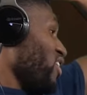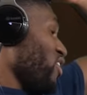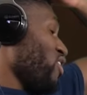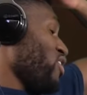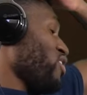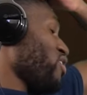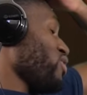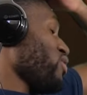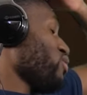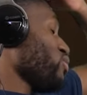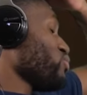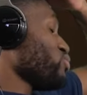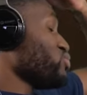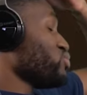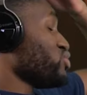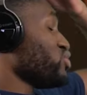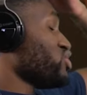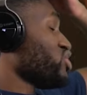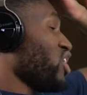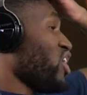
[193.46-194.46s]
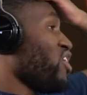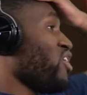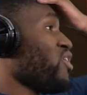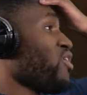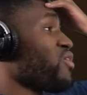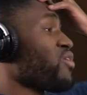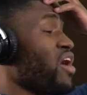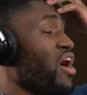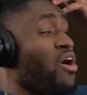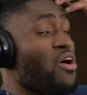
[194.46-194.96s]
Oh,
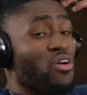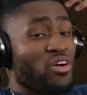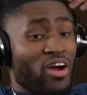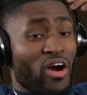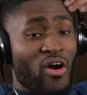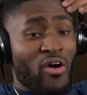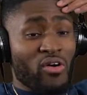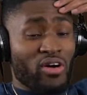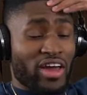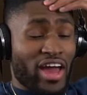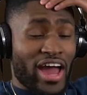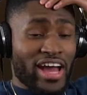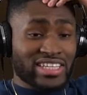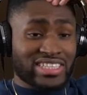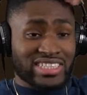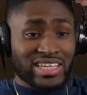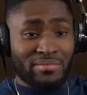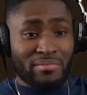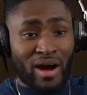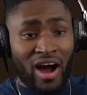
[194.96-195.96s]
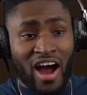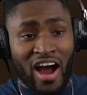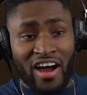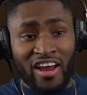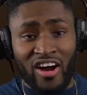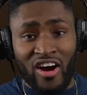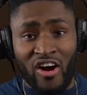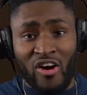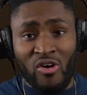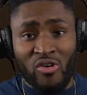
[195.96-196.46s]
oh, okay, Samad.
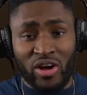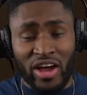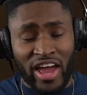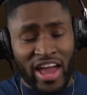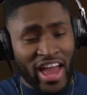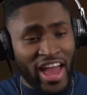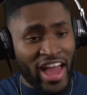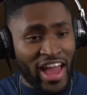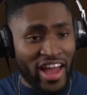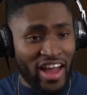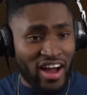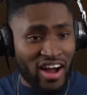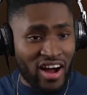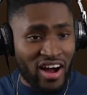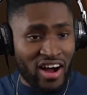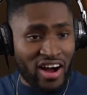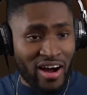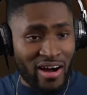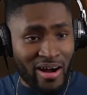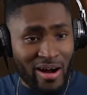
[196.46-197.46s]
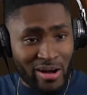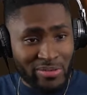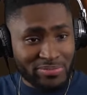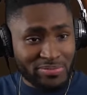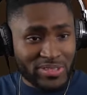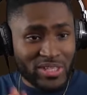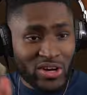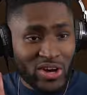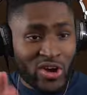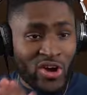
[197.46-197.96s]
Okay, um,
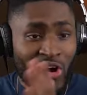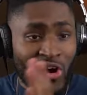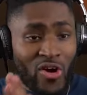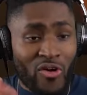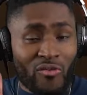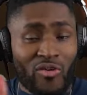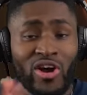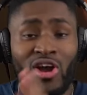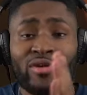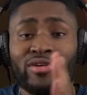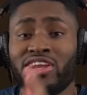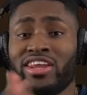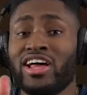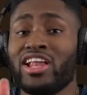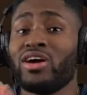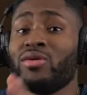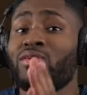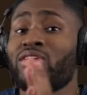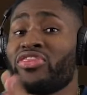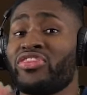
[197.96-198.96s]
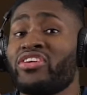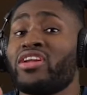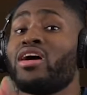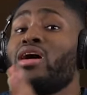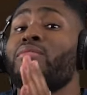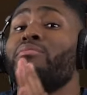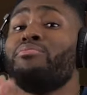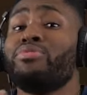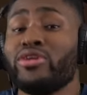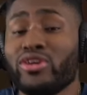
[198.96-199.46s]
we're dealing with an
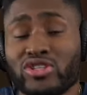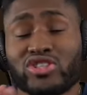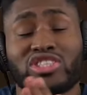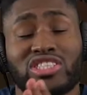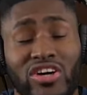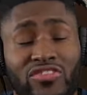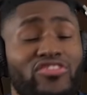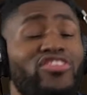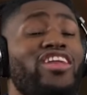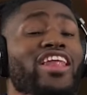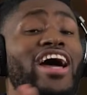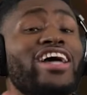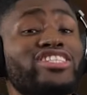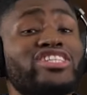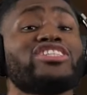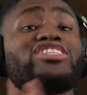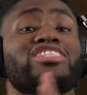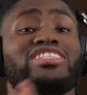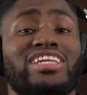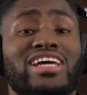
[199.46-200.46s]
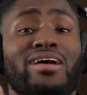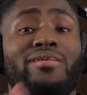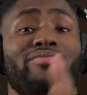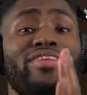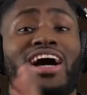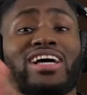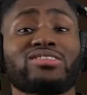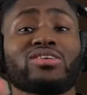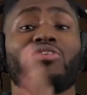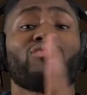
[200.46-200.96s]
abusive relationship.
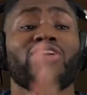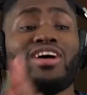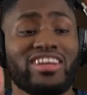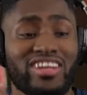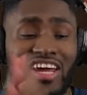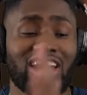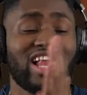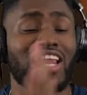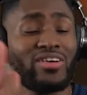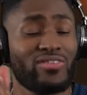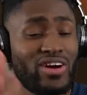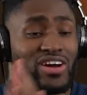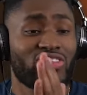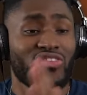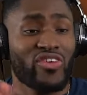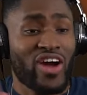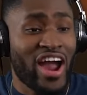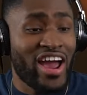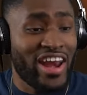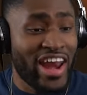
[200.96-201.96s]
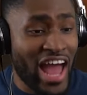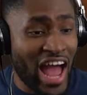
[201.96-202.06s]
That's what we're dealing with right